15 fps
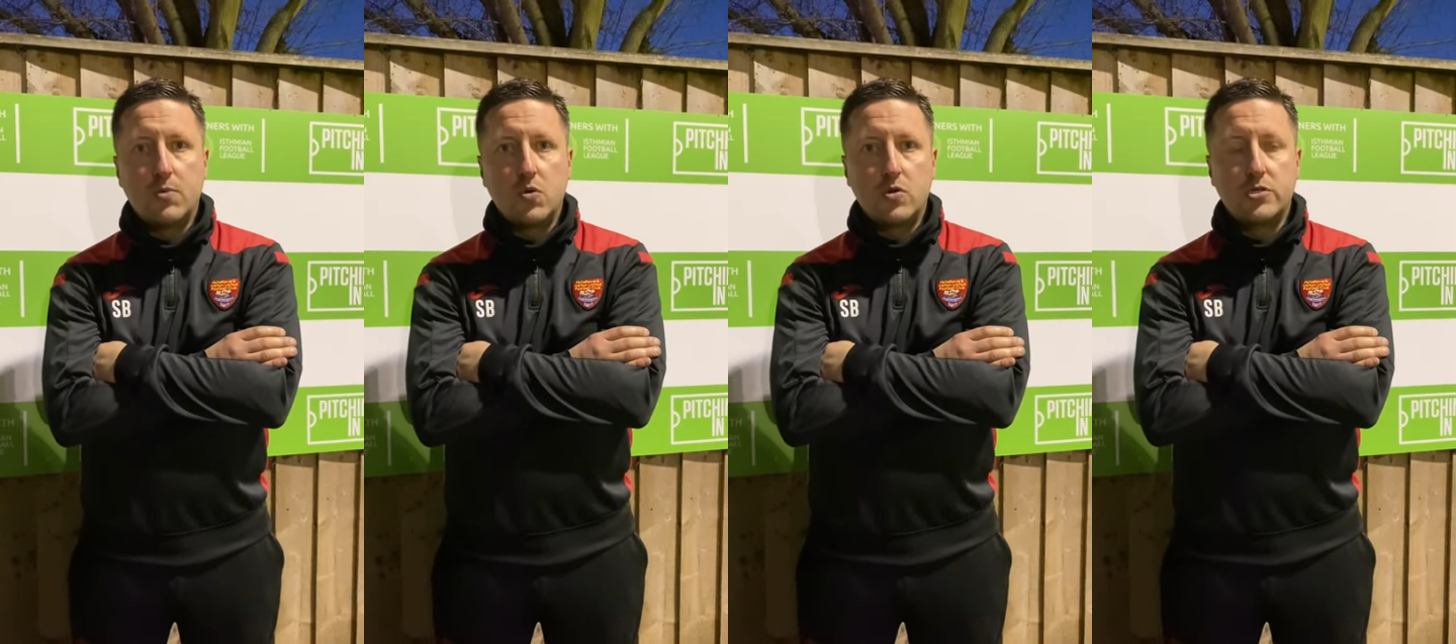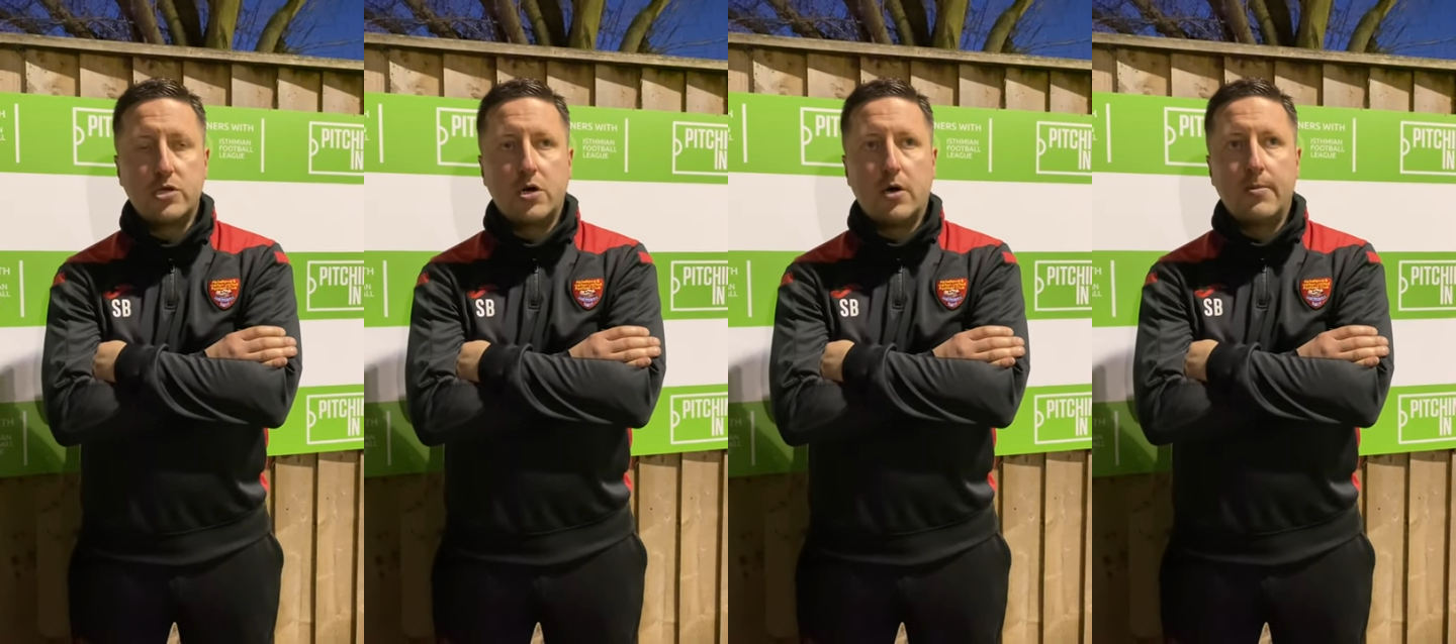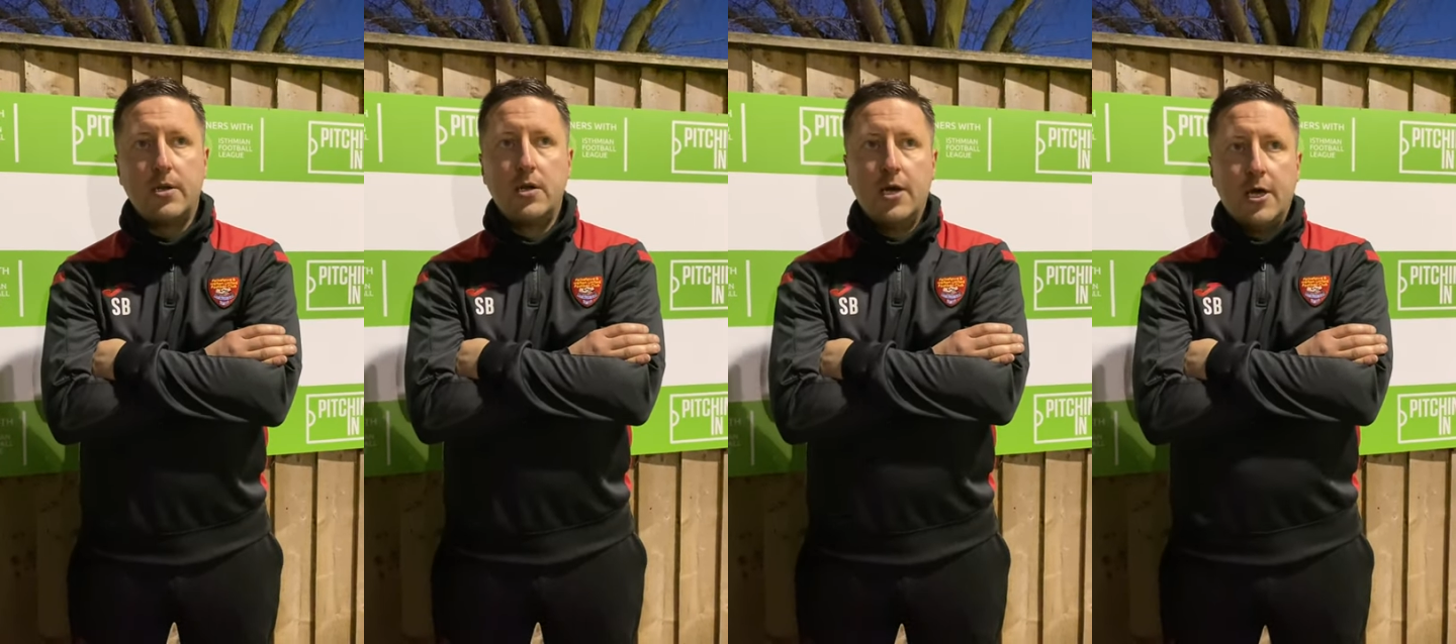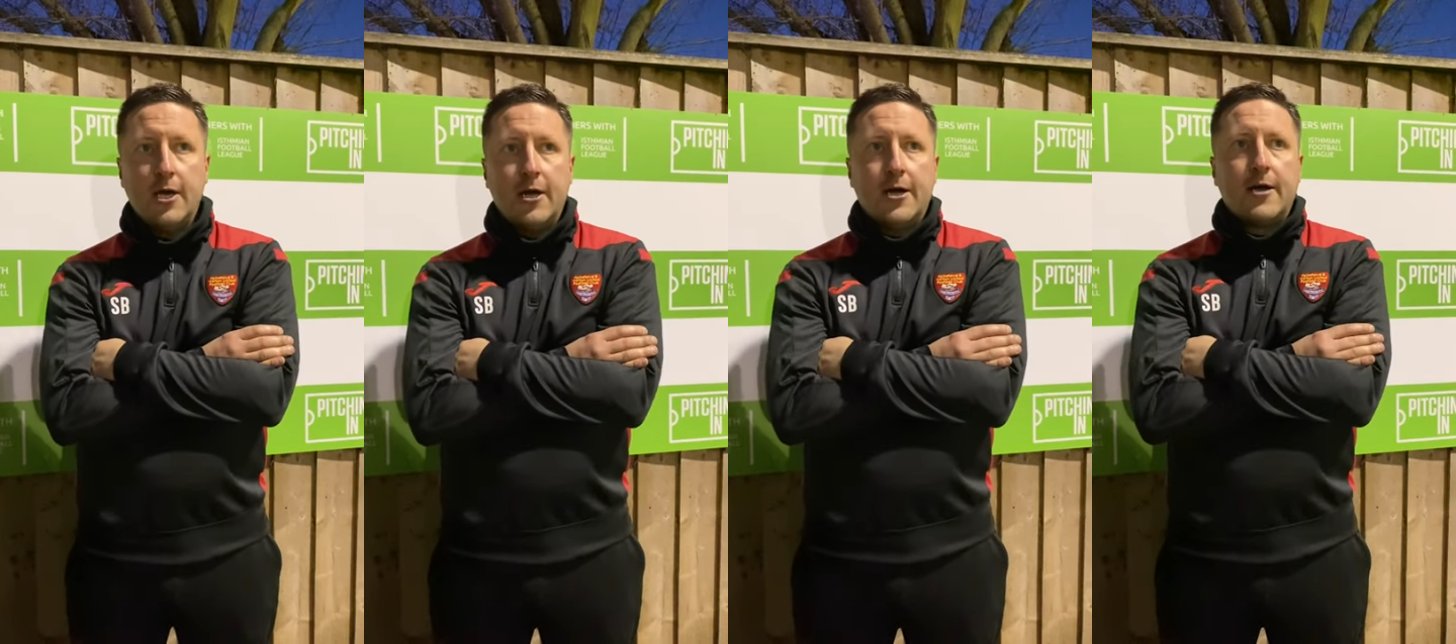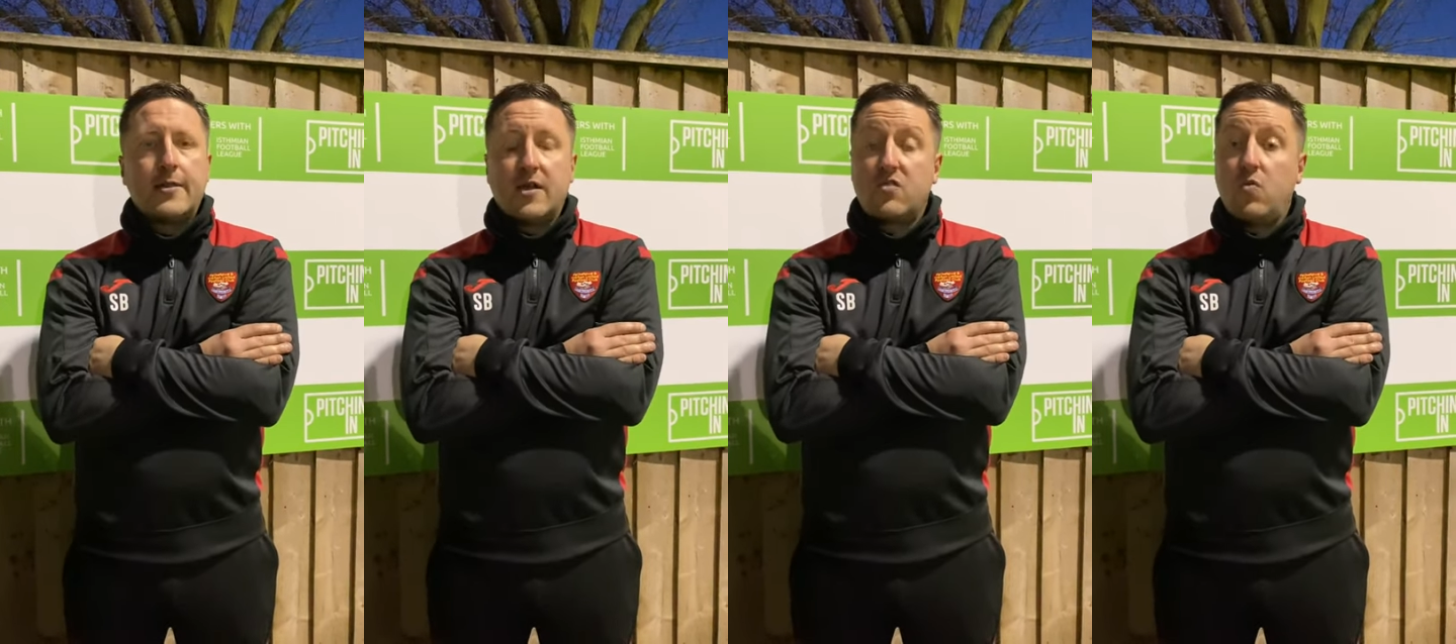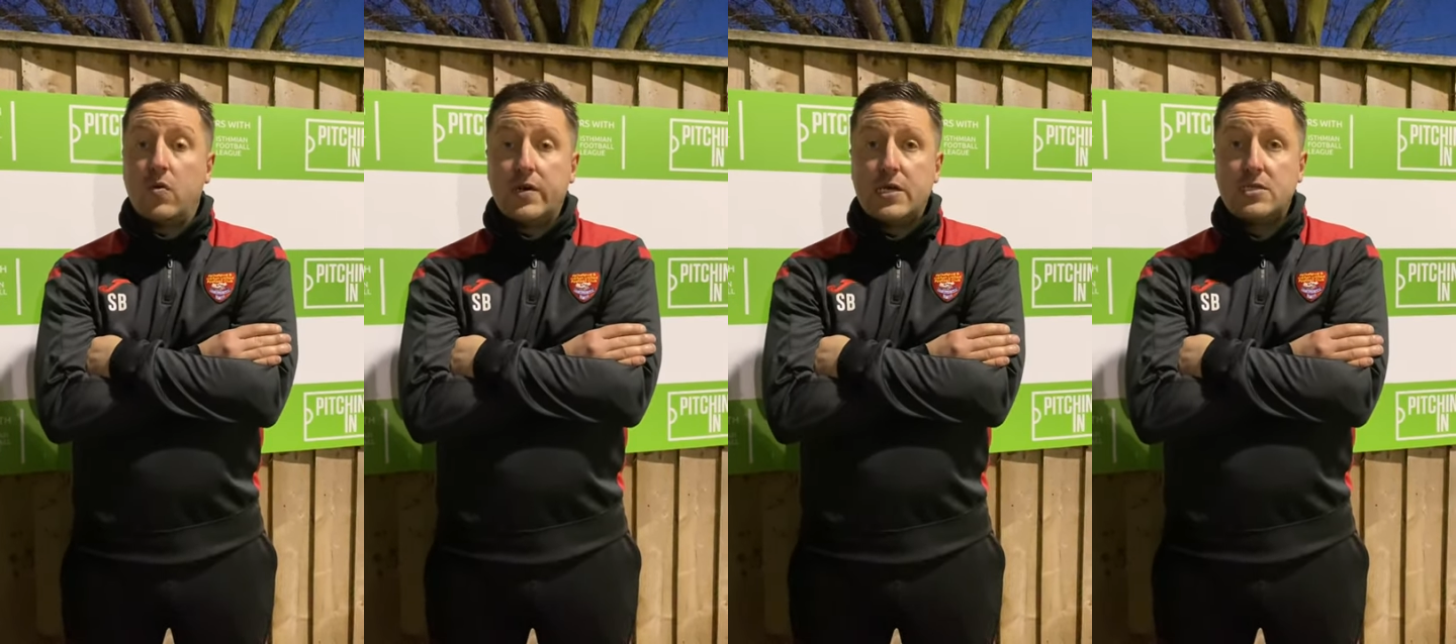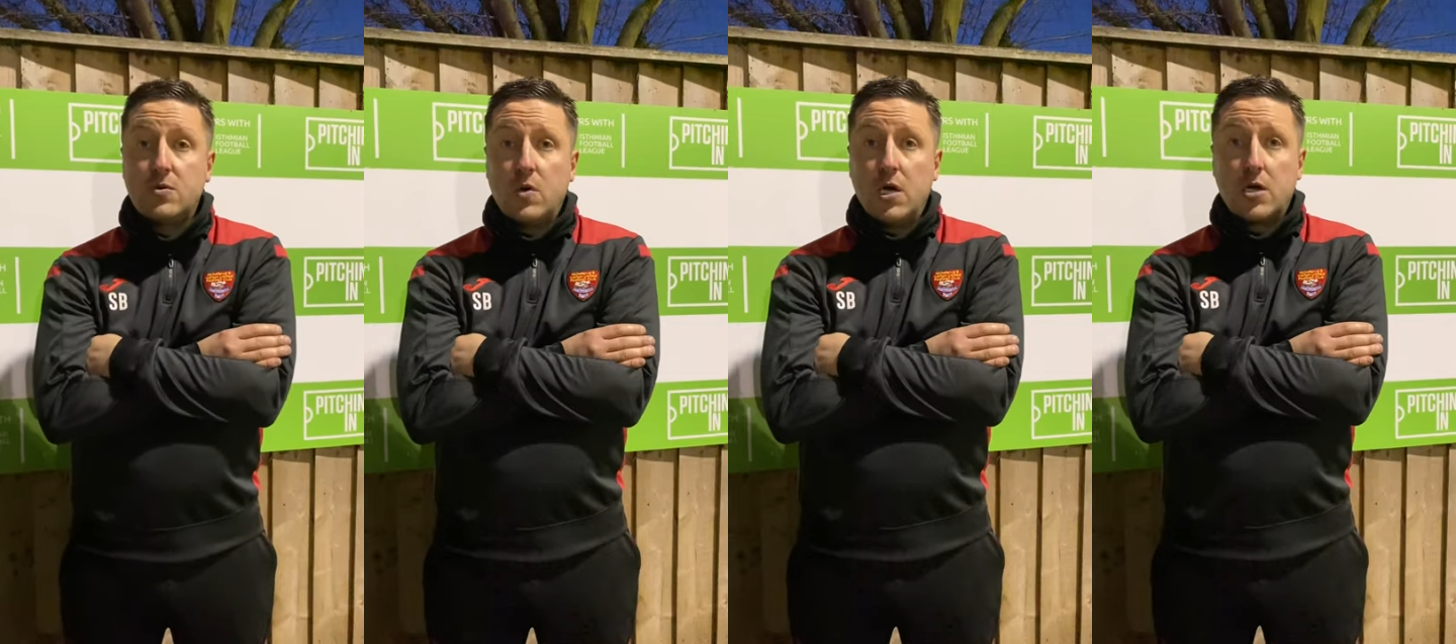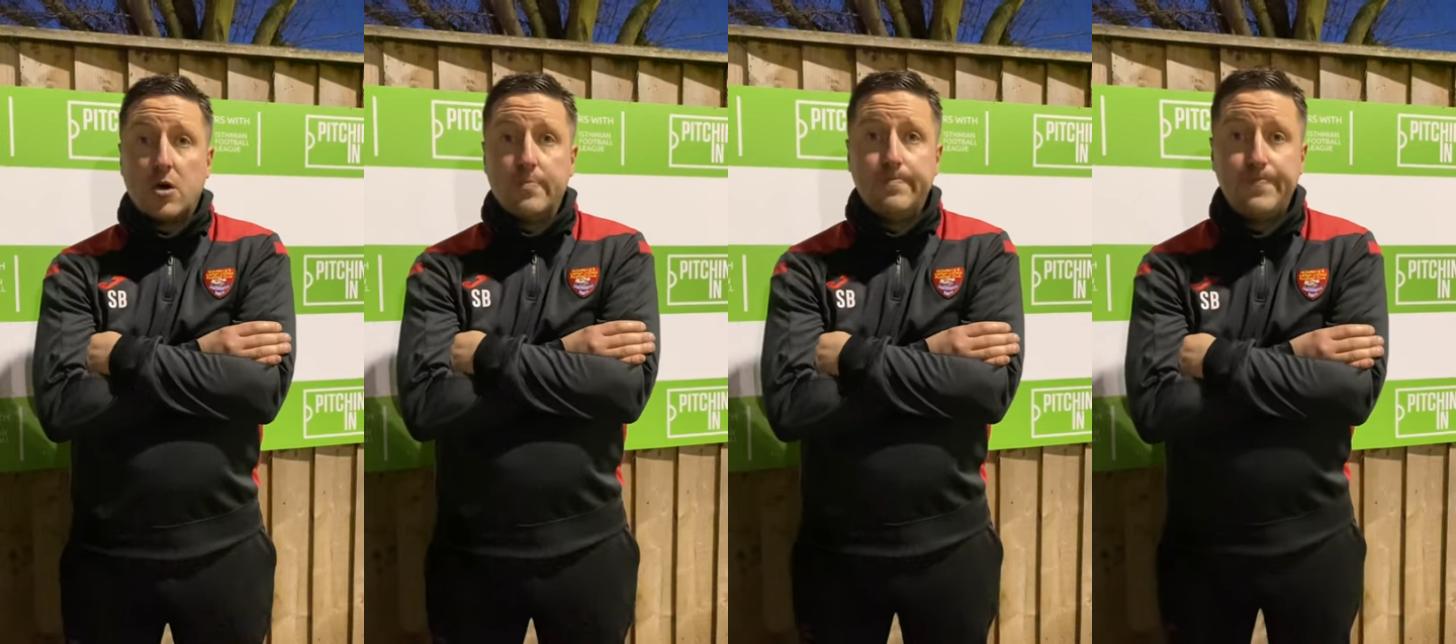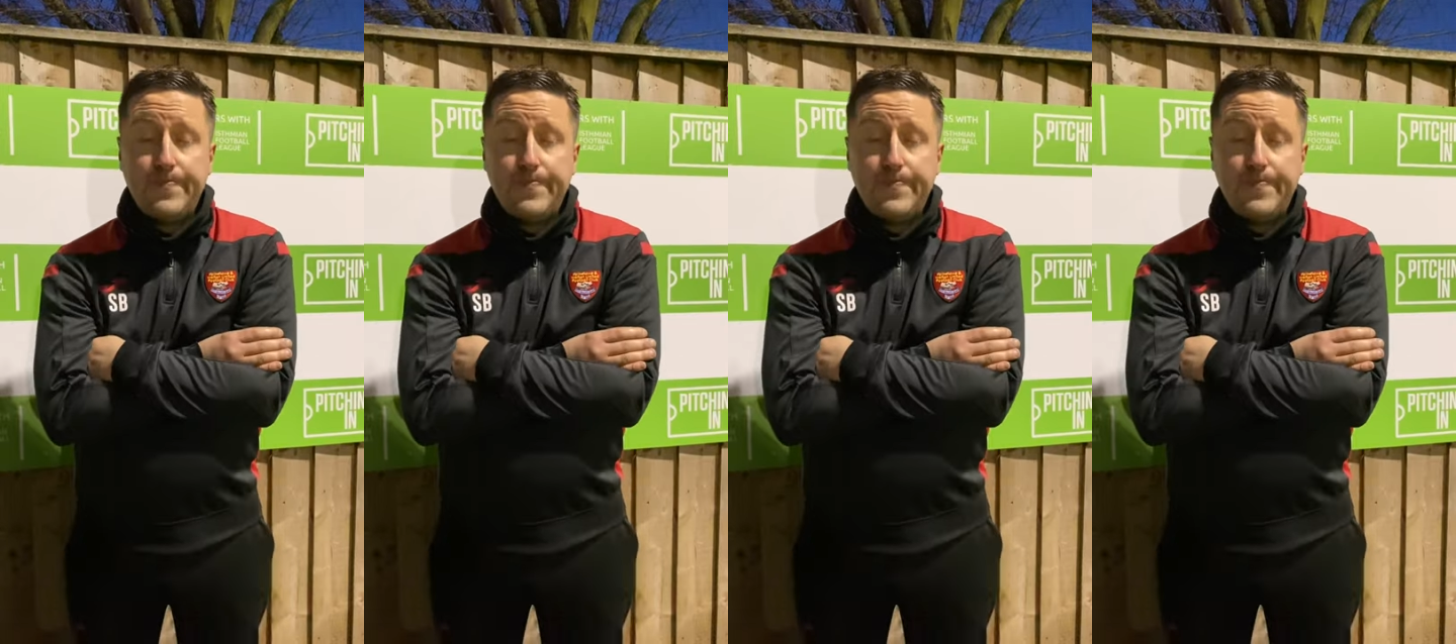all the time. And that's what we need to work on.